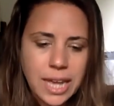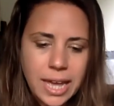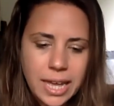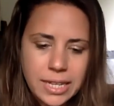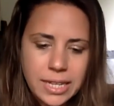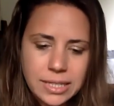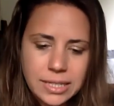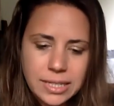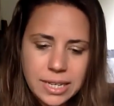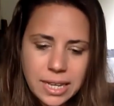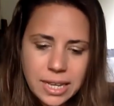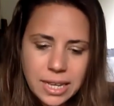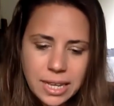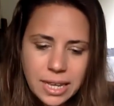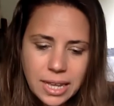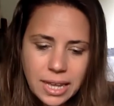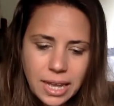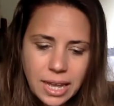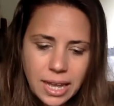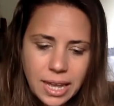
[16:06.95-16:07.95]
And
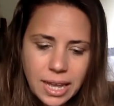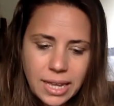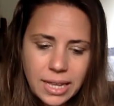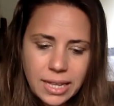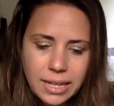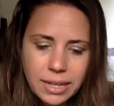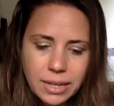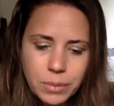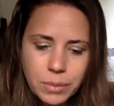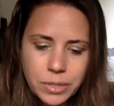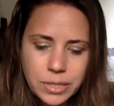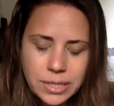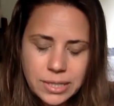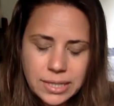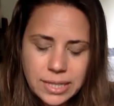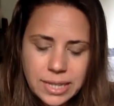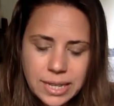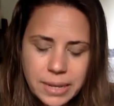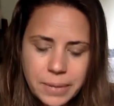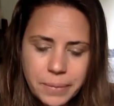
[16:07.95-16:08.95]
uh, it was,
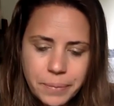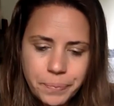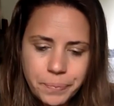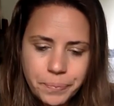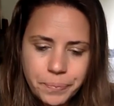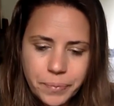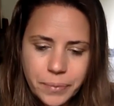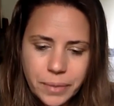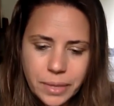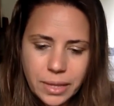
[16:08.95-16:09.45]
um,